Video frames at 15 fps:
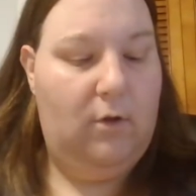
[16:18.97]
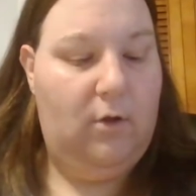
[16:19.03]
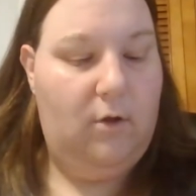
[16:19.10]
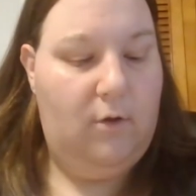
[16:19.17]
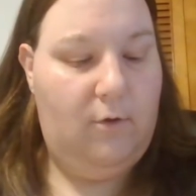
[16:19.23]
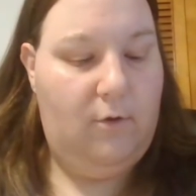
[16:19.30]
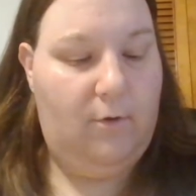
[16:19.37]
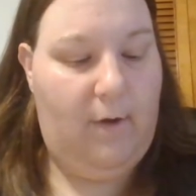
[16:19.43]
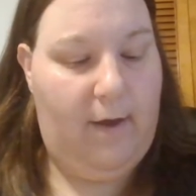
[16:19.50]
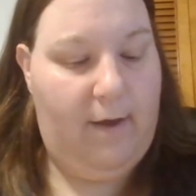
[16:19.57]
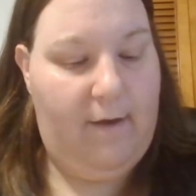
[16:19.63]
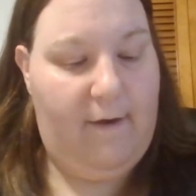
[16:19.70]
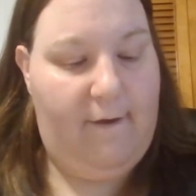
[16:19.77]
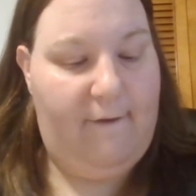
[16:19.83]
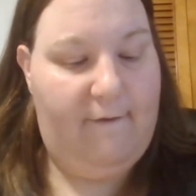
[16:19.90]
You
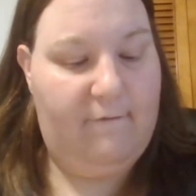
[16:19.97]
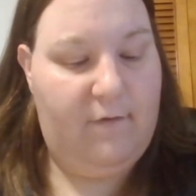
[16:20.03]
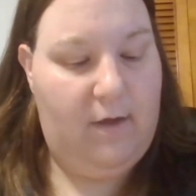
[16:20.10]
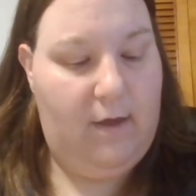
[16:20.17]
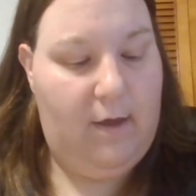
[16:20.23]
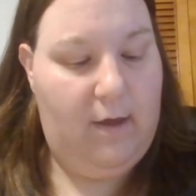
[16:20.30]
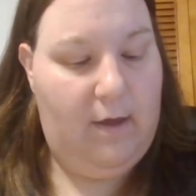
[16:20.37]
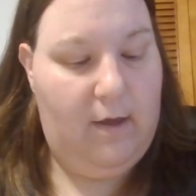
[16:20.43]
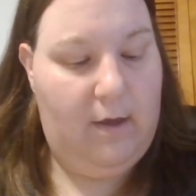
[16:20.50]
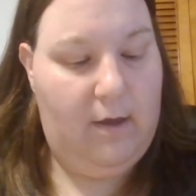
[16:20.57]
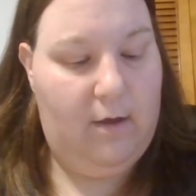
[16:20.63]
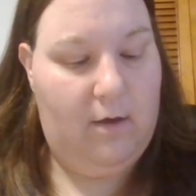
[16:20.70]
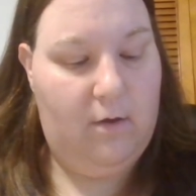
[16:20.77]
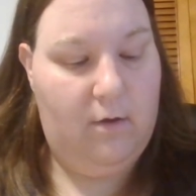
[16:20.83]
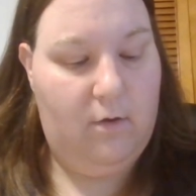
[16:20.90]
have
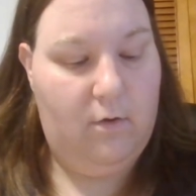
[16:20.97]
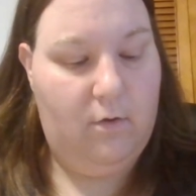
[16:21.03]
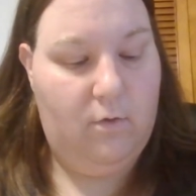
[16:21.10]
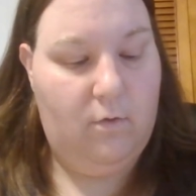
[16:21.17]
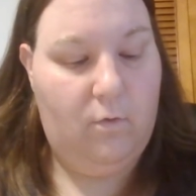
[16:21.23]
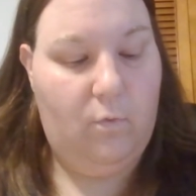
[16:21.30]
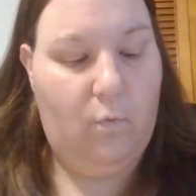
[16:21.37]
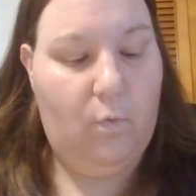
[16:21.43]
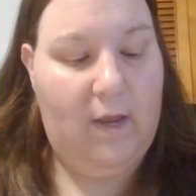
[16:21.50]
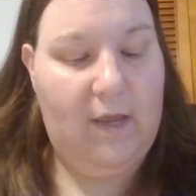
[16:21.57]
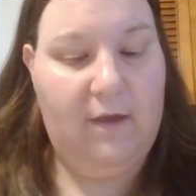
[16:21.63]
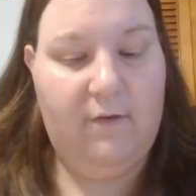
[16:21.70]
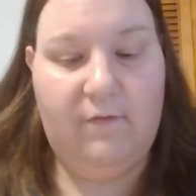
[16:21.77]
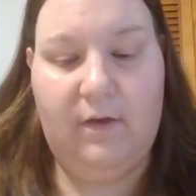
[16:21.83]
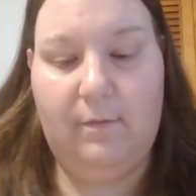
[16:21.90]
a
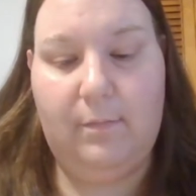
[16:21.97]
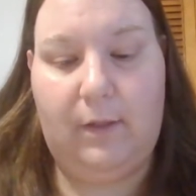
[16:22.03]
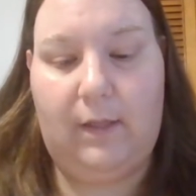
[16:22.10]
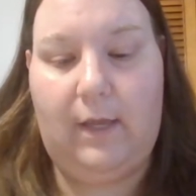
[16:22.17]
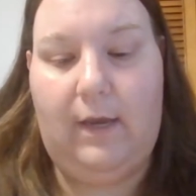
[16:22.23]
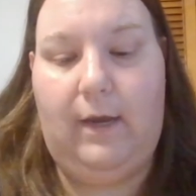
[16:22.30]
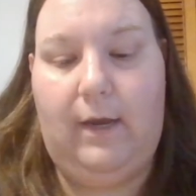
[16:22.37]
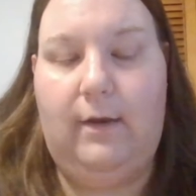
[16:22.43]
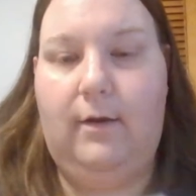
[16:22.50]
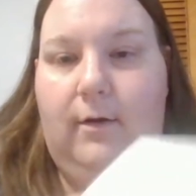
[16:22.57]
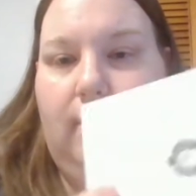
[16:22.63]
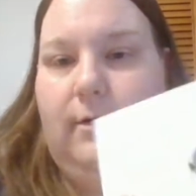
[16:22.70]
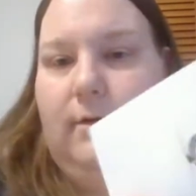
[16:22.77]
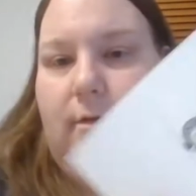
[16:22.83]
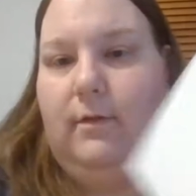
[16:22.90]
Wavy Blade,
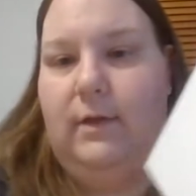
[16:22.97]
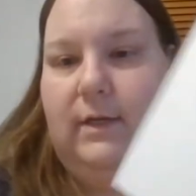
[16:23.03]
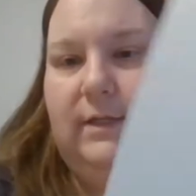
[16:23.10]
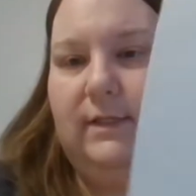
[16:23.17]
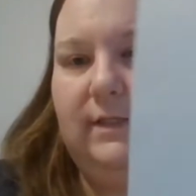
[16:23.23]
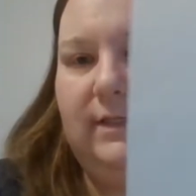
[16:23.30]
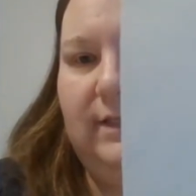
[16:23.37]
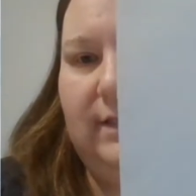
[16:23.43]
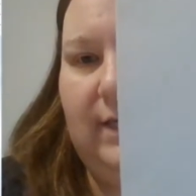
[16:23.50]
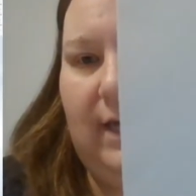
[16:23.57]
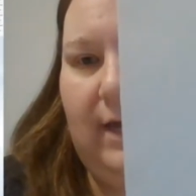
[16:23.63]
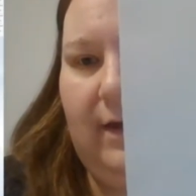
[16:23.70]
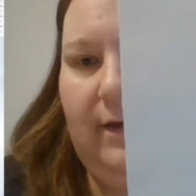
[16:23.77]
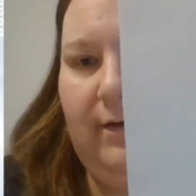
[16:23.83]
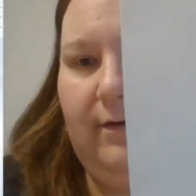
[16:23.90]
that is this
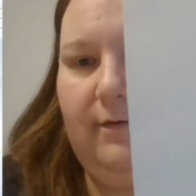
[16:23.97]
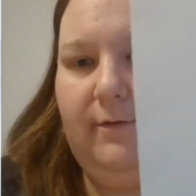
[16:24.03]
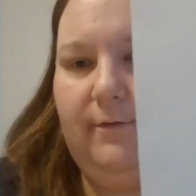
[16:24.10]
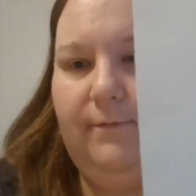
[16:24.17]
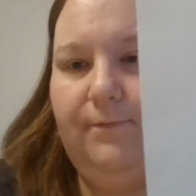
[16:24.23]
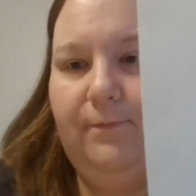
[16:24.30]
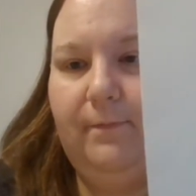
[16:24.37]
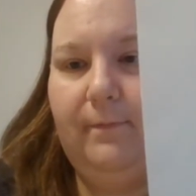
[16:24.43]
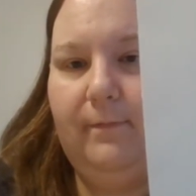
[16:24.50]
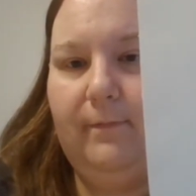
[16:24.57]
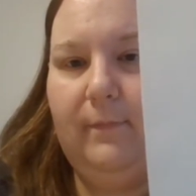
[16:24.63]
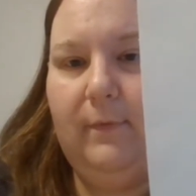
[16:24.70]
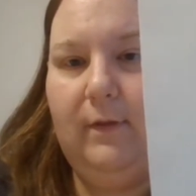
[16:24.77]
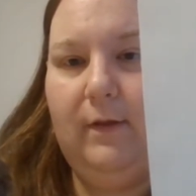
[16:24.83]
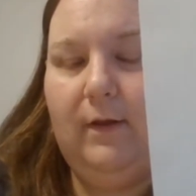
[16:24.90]
guy,
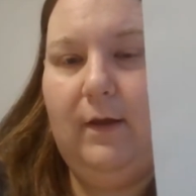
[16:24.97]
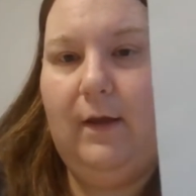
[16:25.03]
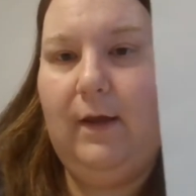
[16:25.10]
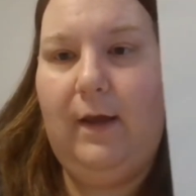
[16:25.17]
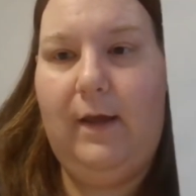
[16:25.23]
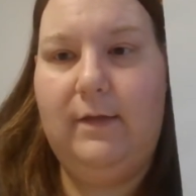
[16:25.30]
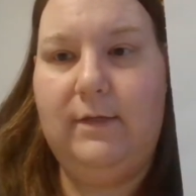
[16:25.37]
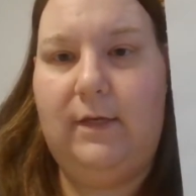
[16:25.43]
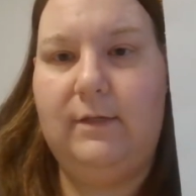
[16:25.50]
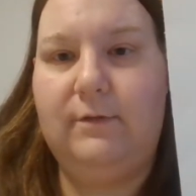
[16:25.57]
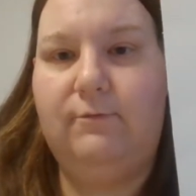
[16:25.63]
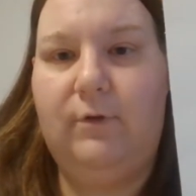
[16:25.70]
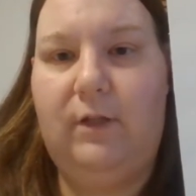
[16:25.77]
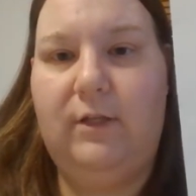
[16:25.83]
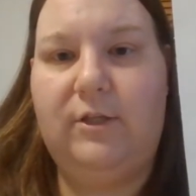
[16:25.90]
and does
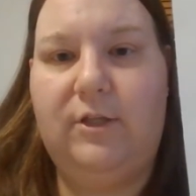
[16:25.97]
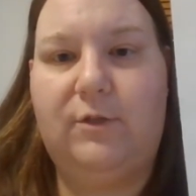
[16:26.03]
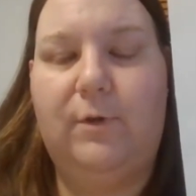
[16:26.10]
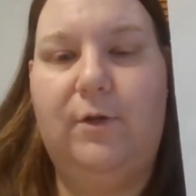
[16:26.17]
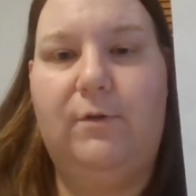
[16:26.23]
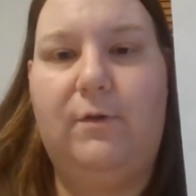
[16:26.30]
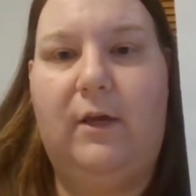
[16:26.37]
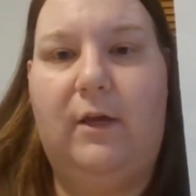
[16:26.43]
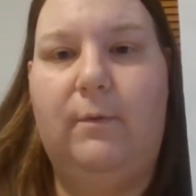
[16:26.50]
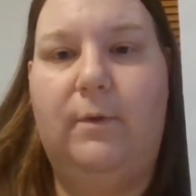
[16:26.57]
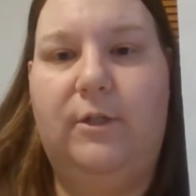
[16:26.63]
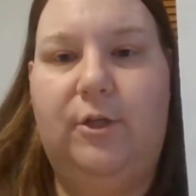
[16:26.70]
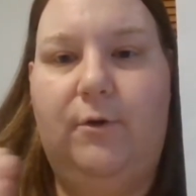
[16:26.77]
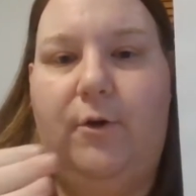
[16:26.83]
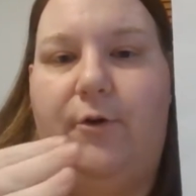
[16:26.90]
really just what you think it would
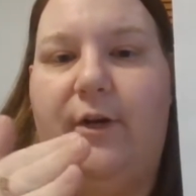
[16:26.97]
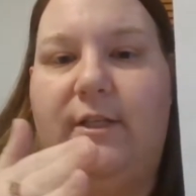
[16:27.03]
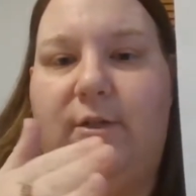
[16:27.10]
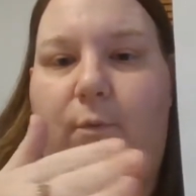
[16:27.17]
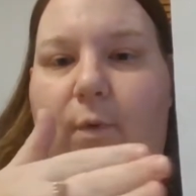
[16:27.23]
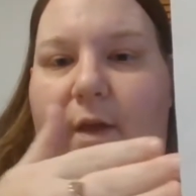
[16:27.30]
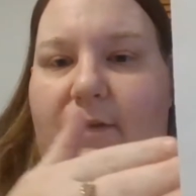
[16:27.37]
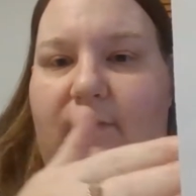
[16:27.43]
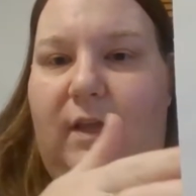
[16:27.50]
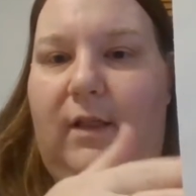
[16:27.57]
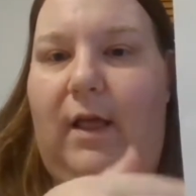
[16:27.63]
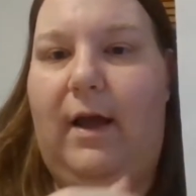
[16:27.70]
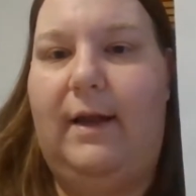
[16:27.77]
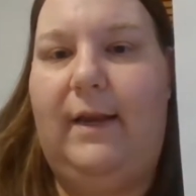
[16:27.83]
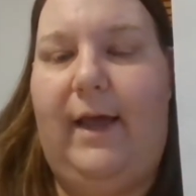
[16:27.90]
do. It creates a wavy
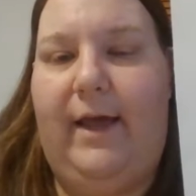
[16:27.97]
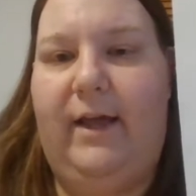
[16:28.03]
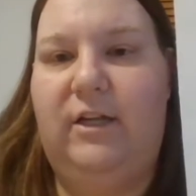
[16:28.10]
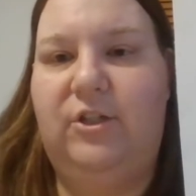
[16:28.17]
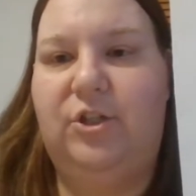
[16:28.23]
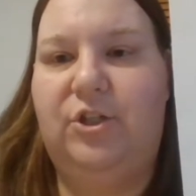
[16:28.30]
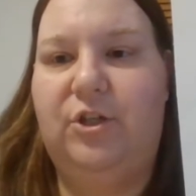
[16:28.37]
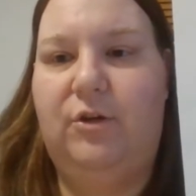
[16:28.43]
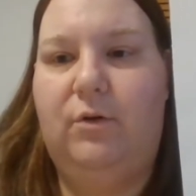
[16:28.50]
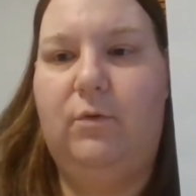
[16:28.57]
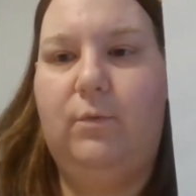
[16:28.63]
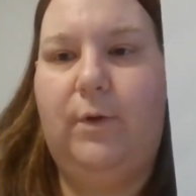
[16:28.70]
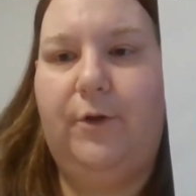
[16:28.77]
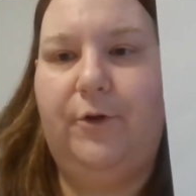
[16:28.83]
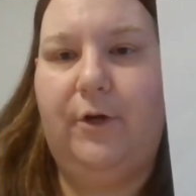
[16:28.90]
line edge
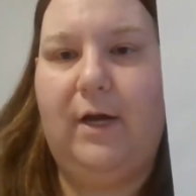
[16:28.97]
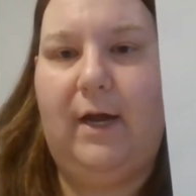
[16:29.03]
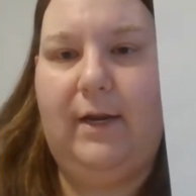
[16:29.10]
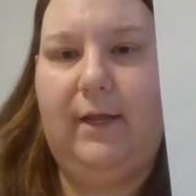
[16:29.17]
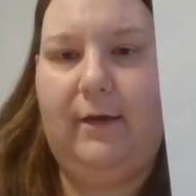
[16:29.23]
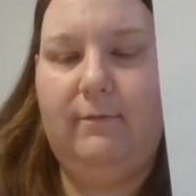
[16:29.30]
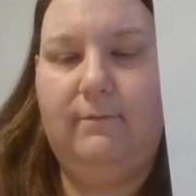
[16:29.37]
when you're cutting.